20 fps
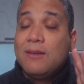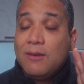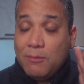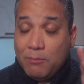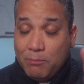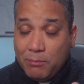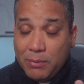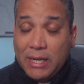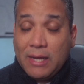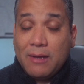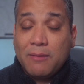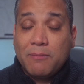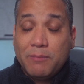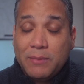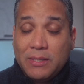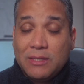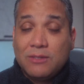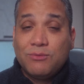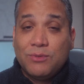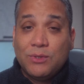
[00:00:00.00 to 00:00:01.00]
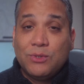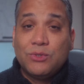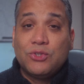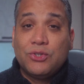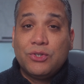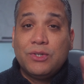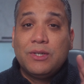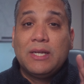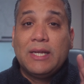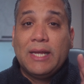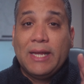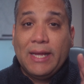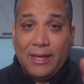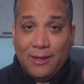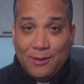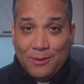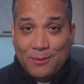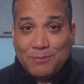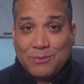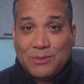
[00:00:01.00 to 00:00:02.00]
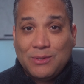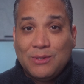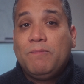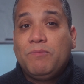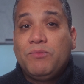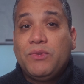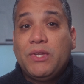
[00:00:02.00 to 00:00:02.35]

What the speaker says: Black mist filter helps.